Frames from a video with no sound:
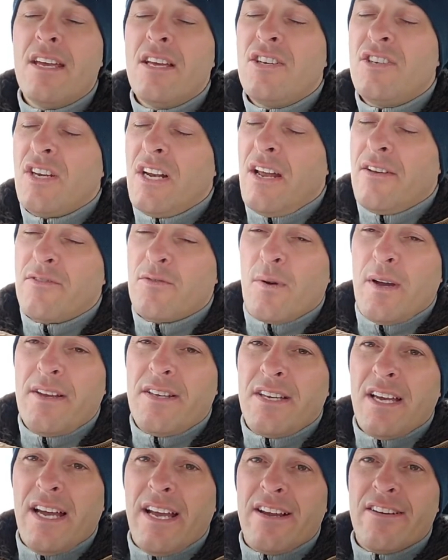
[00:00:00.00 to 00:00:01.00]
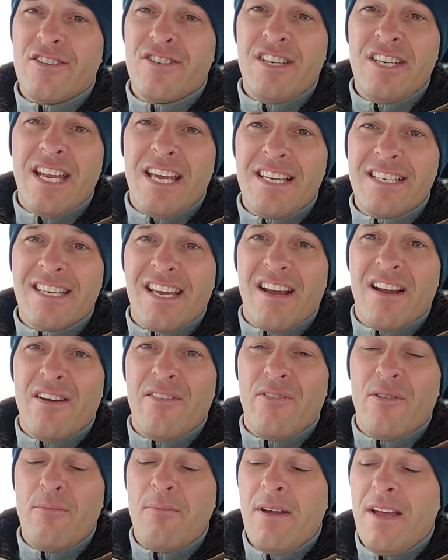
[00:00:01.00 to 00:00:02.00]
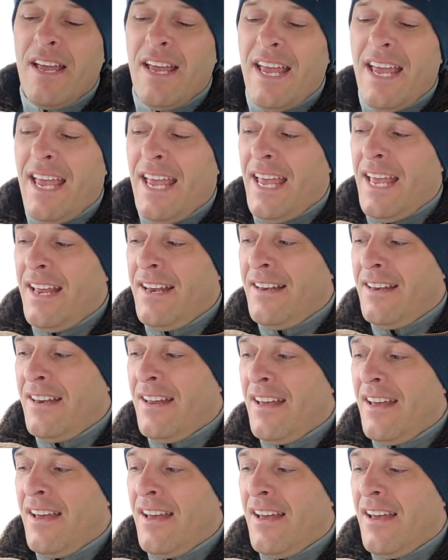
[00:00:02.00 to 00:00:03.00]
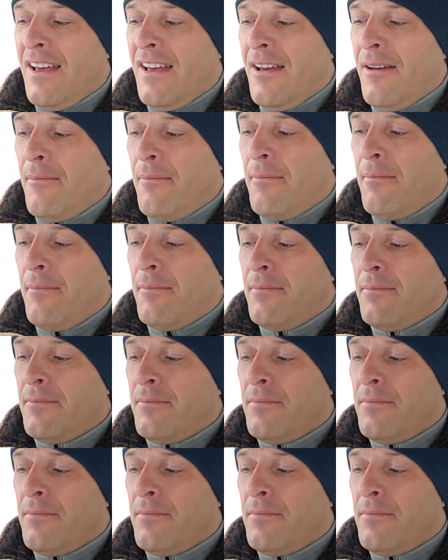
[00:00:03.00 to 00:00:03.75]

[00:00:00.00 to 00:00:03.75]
She loves White Tiger. She takes care of him and um,